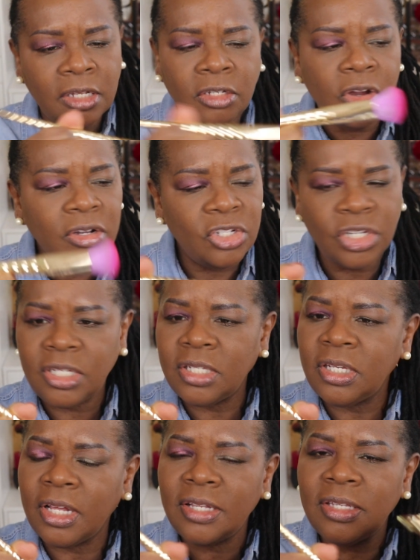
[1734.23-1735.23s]
Tarte
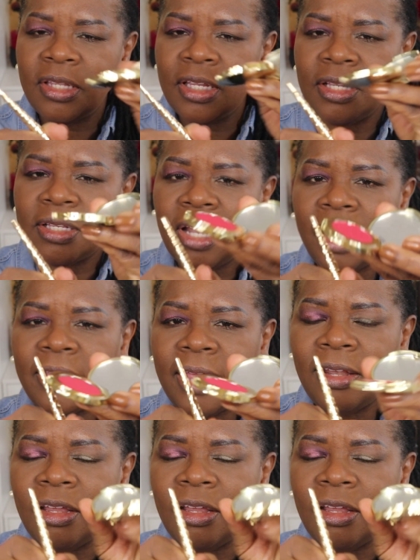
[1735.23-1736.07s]
just does things like that.